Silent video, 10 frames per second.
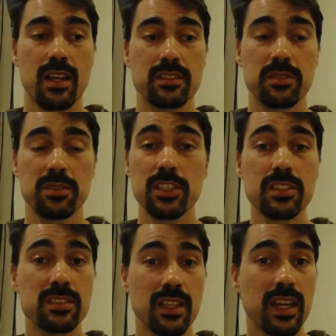So it's a
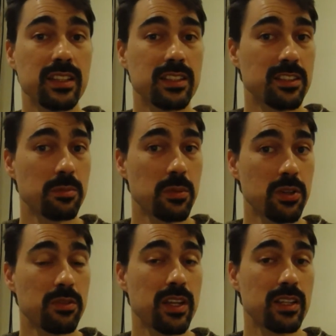good sign that they're
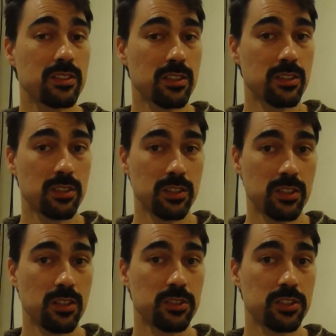motivated to learn
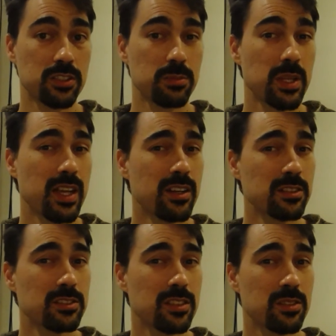Clojure, and
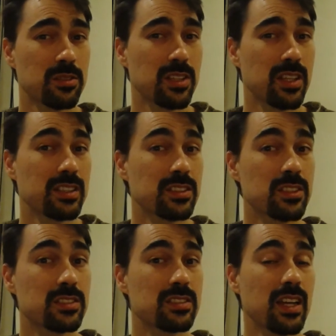also it's a
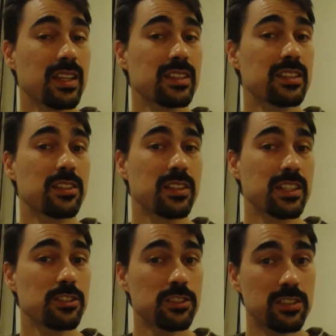good sign that they're
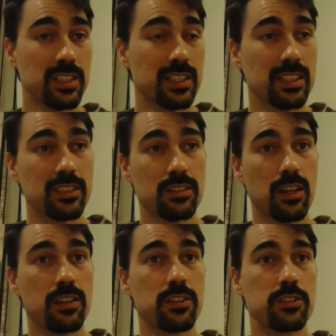interested in this
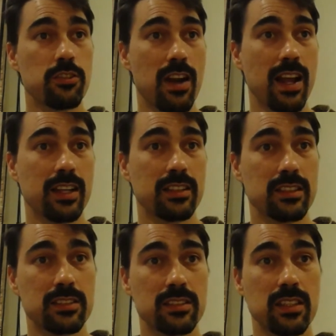other track,
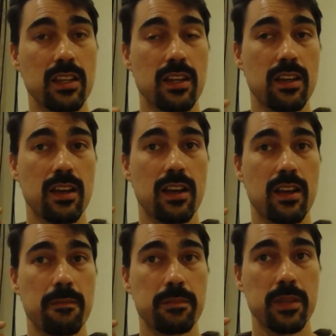this
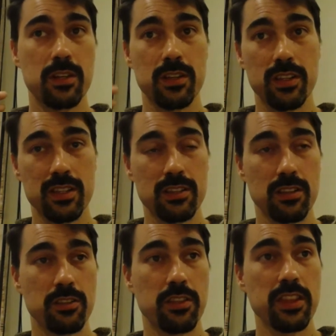
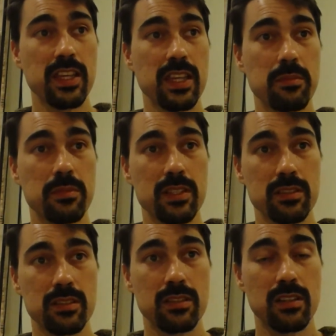other theme,
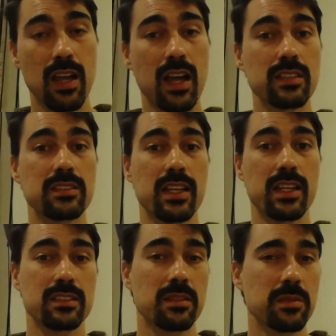this
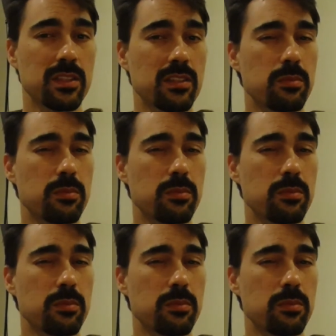contexting, that